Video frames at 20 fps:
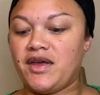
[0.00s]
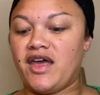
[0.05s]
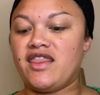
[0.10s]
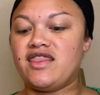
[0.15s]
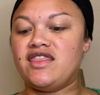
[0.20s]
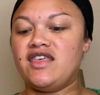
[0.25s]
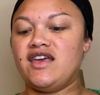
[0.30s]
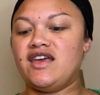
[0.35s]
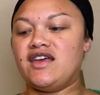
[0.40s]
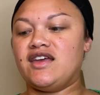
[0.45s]
And
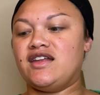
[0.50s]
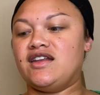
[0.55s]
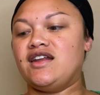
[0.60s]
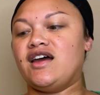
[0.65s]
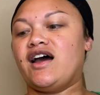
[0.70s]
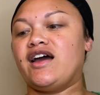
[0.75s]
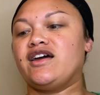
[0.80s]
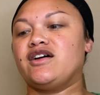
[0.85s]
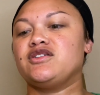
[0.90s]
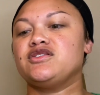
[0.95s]
then
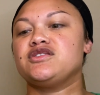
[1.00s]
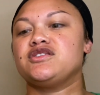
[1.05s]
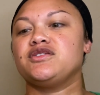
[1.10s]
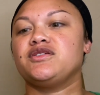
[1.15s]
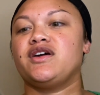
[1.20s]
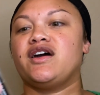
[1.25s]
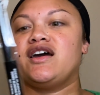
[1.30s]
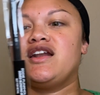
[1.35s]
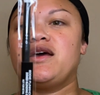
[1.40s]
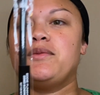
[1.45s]
I also
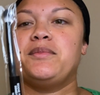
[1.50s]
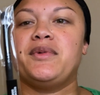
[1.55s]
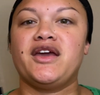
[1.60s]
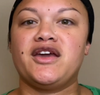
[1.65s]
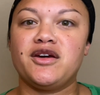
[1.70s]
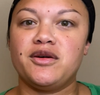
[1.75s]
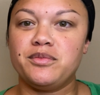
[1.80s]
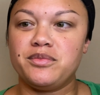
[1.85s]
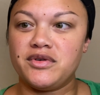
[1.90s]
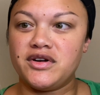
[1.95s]
got a
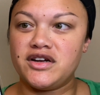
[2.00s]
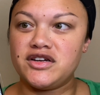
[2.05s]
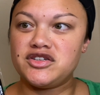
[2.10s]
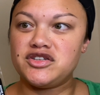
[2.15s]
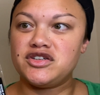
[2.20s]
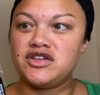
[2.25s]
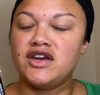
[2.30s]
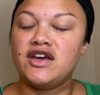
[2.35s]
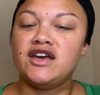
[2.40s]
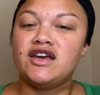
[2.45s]
makeup
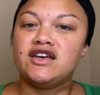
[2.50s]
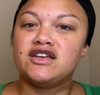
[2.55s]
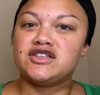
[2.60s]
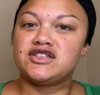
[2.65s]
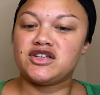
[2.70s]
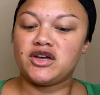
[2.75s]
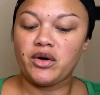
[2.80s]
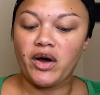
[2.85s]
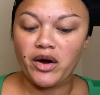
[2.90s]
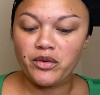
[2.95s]
brush.
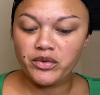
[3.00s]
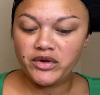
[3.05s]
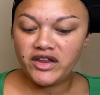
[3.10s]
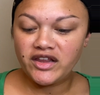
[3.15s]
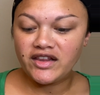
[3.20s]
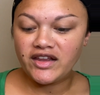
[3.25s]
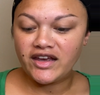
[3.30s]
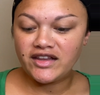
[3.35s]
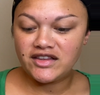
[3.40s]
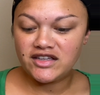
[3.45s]
So I really
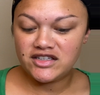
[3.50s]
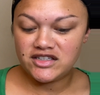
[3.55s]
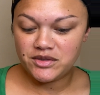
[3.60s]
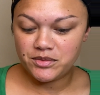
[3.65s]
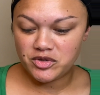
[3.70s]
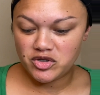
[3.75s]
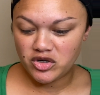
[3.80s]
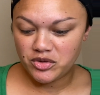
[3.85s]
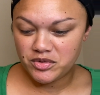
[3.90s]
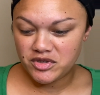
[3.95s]
like these
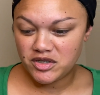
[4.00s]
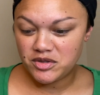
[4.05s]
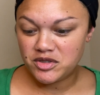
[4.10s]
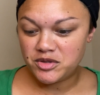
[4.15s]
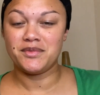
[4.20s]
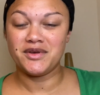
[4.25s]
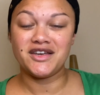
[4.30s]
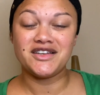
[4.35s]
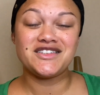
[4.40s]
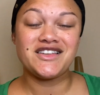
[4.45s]
subscriptions
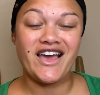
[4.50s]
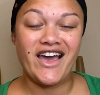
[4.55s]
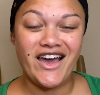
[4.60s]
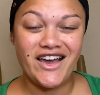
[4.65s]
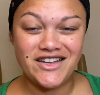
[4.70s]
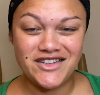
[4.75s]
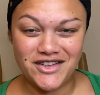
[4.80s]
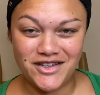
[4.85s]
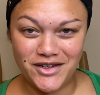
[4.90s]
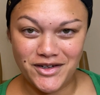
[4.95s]
because
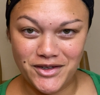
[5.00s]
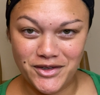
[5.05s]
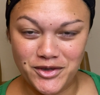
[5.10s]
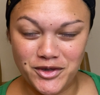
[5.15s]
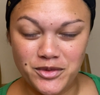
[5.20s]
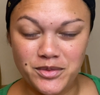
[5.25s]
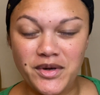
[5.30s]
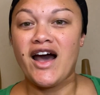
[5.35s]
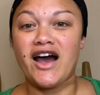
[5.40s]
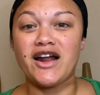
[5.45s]
as a
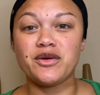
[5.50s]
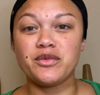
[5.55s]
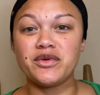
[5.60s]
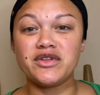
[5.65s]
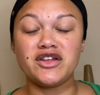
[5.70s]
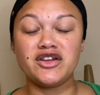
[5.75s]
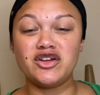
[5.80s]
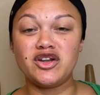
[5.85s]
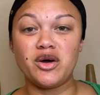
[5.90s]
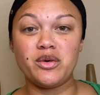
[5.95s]
noob, I don't
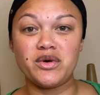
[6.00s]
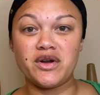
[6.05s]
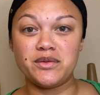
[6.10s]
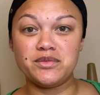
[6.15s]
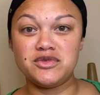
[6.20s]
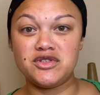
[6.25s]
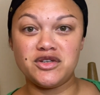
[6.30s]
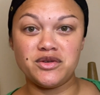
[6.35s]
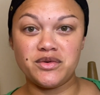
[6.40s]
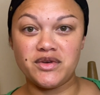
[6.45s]
really know what
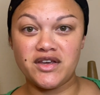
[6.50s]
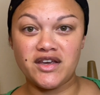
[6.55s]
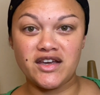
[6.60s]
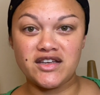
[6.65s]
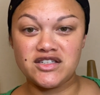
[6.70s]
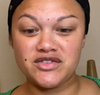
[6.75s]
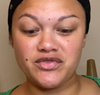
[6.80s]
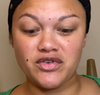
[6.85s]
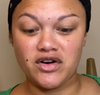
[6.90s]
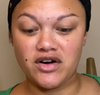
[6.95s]
I'm doing
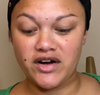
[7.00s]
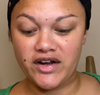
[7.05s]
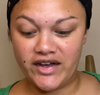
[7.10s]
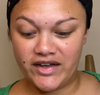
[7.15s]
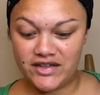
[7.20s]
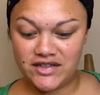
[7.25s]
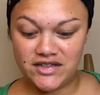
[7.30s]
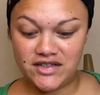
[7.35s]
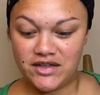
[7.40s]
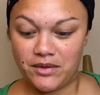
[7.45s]
as far
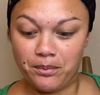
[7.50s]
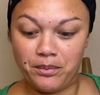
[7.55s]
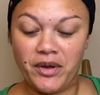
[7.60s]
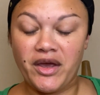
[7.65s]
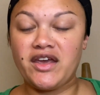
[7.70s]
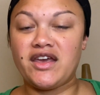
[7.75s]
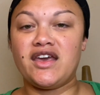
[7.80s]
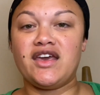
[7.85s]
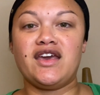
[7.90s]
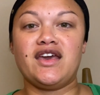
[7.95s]
as
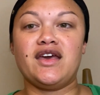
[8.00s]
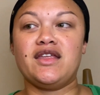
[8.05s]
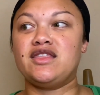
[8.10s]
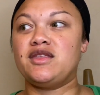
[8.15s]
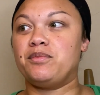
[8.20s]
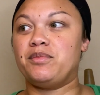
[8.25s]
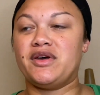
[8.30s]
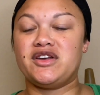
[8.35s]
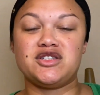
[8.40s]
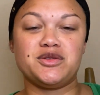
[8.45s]
picking the
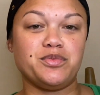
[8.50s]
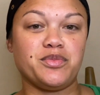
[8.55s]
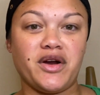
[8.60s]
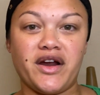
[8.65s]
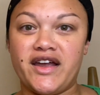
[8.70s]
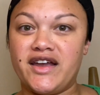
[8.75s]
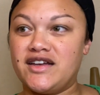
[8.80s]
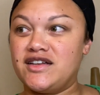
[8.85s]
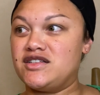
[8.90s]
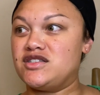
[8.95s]
best
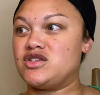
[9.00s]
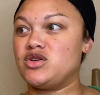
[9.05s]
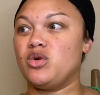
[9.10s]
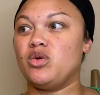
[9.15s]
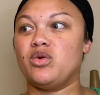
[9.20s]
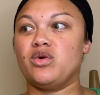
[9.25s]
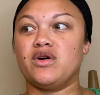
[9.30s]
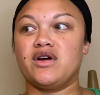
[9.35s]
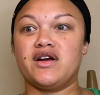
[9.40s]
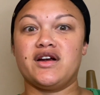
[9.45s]
brands
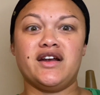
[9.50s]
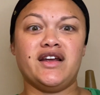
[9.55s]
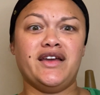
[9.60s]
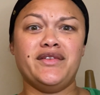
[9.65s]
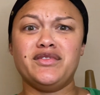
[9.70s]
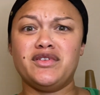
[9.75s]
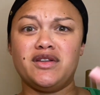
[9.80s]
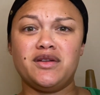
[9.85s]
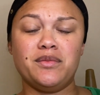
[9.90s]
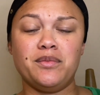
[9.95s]
or
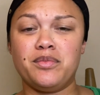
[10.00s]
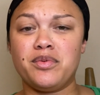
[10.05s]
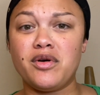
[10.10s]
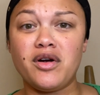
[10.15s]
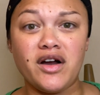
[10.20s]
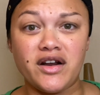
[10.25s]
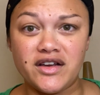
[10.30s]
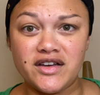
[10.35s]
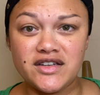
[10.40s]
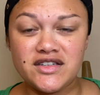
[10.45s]
even
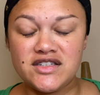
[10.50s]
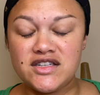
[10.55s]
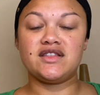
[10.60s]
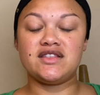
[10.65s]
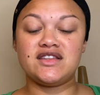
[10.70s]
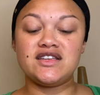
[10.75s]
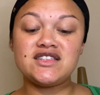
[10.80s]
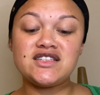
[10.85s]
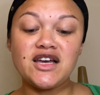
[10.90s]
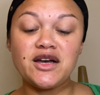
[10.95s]
products.
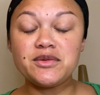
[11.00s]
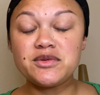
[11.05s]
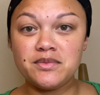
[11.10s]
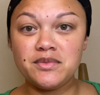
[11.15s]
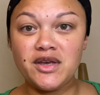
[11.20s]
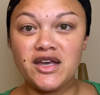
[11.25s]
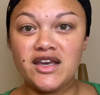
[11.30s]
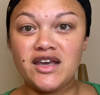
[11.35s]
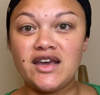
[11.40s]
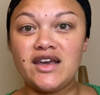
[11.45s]
This helps
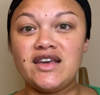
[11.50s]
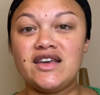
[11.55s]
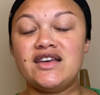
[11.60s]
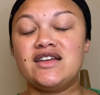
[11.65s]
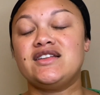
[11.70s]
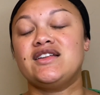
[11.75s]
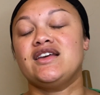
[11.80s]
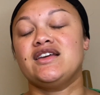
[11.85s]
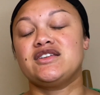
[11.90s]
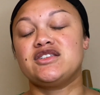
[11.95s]
me
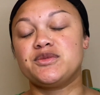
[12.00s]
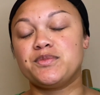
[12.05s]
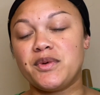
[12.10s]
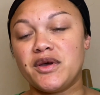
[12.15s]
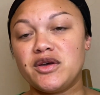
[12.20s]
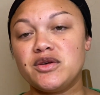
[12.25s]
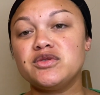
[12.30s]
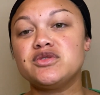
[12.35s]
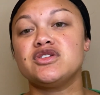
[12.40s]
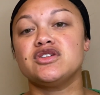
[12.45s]
get
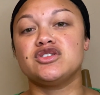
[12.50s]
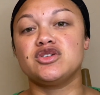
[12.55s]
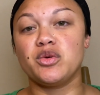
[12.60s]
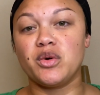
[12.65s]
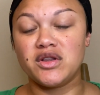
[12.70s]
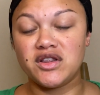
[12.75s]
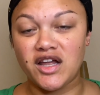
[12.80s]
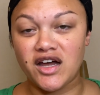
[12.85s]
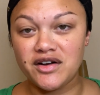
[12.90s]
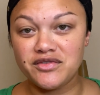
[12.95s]
exposed to a
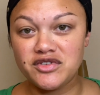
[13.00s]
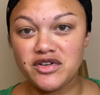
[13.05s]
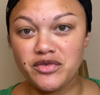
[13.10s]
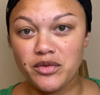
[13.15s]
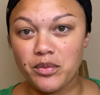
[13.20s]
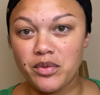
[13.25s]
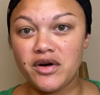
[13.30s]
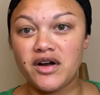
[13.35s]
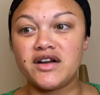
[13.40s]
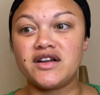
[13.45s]
lot of different
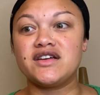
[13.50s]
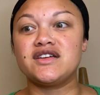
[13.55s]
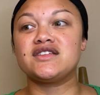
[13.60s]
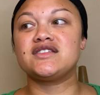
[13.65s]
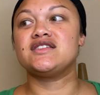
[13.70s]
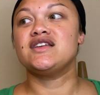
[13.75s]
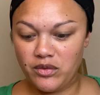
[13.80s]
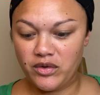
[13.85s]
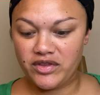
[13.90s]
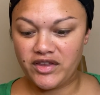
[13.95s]

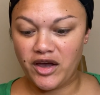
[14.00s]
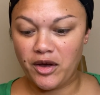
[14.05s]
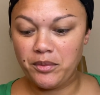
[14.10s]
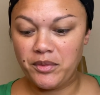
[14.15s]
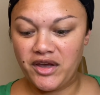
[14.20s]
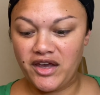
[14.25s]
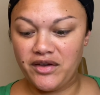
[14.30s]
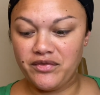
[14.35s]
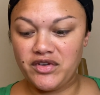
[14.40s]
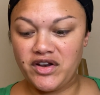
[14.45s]
products without
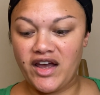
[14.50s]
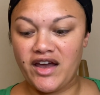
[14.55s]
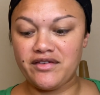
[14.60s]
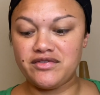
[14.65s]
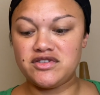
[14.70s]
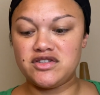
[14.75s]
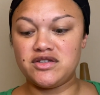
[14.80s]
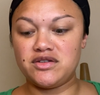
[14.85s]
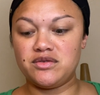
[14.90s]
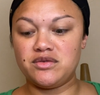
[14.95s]
me even have
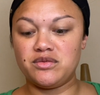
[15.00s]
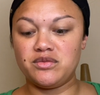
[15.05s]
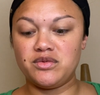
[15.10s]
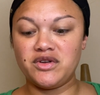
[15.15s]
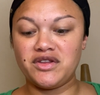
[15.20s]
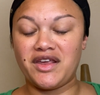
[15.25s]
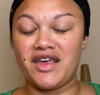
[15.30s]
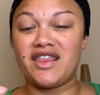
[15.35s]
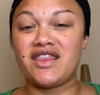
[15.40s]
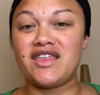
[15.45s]
to
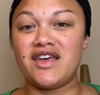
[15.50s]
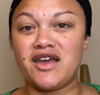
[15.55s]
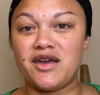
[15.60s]
really think